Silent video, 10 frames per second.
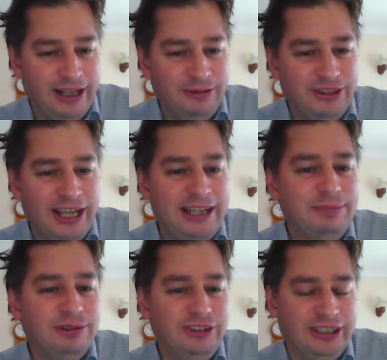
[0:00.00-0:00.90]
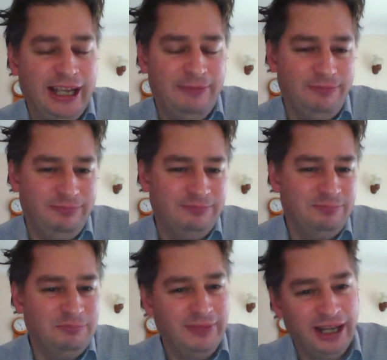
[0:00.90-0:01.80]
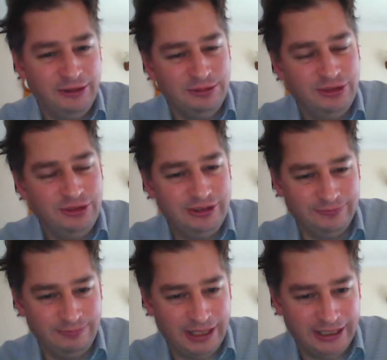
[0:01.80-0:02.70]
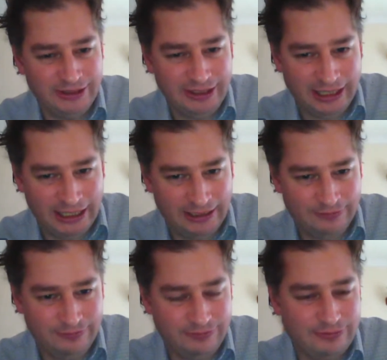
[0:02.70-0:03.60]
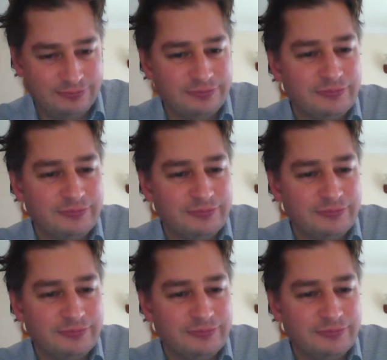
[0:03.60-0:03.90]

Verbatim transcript: I was able to get most of my stuff,